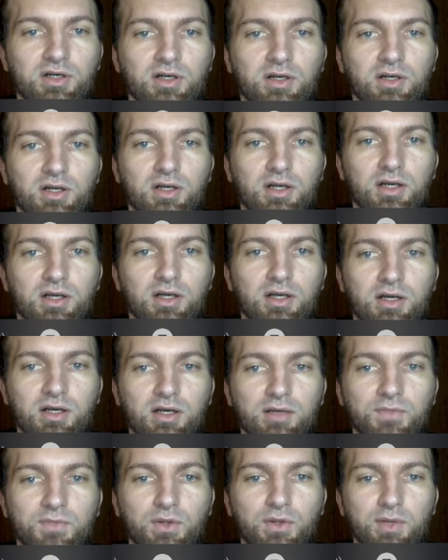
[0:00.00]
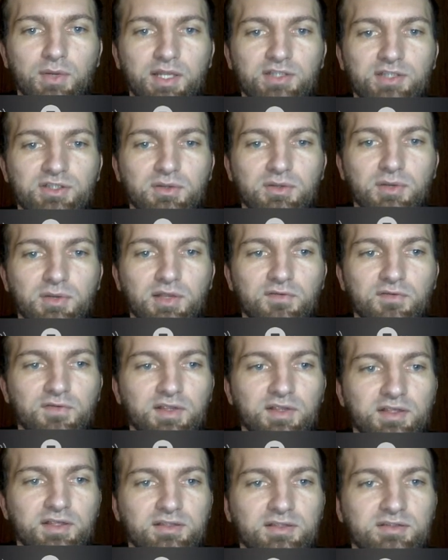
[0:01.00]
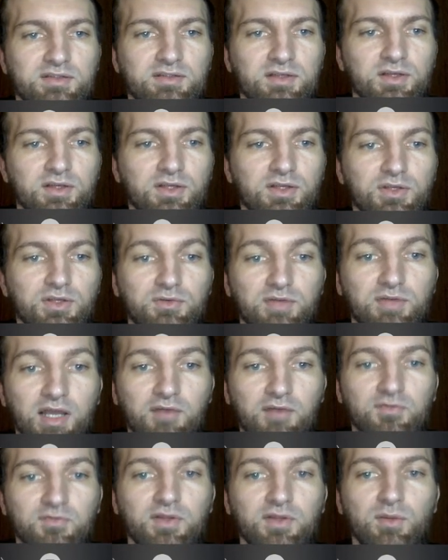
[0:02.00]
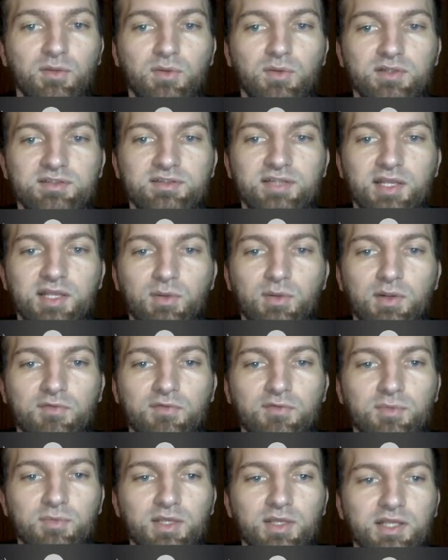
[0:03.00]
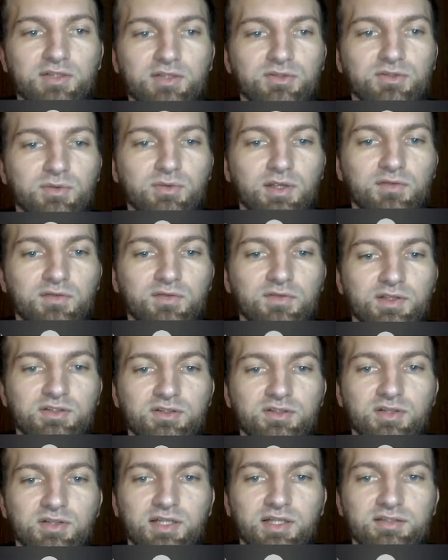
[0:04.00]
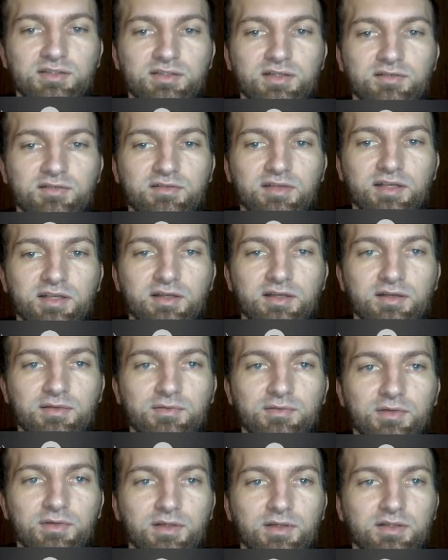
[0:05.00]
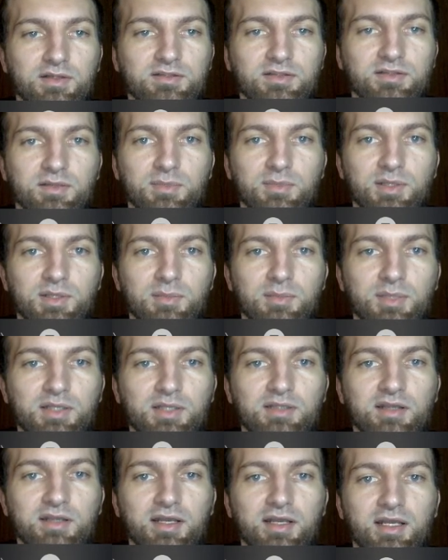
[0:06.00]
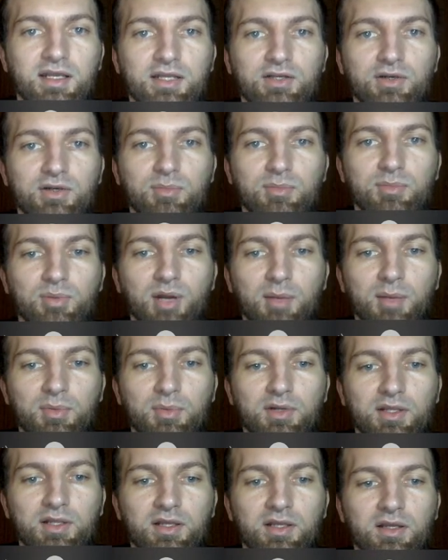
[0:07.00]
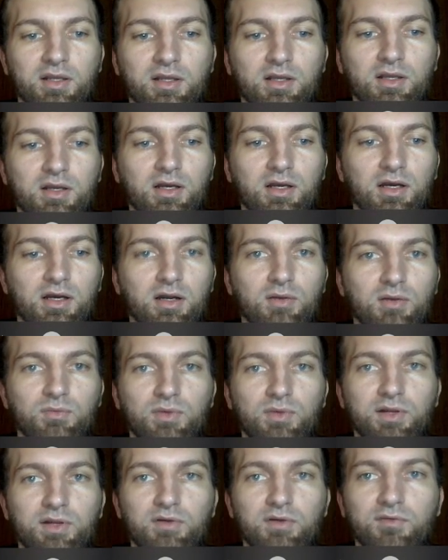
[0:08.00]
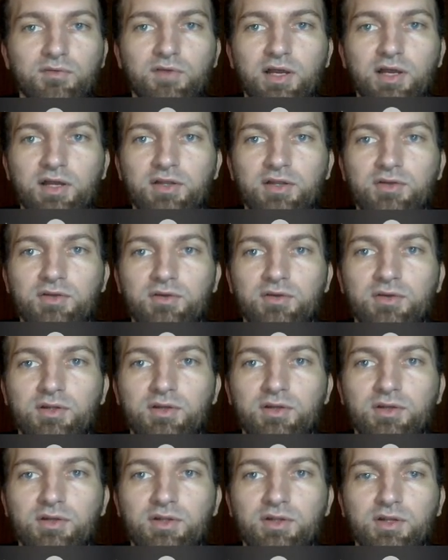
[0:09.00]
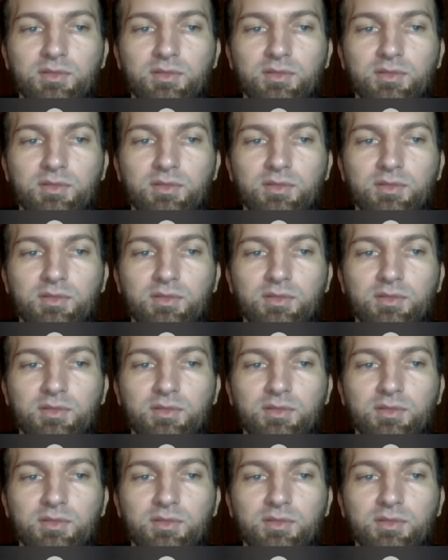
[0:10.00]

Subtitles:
No HOA fees. You definitely want to stay away from the HOA fees. That's going to it's going to be a big dent in your property rental value. You're going to be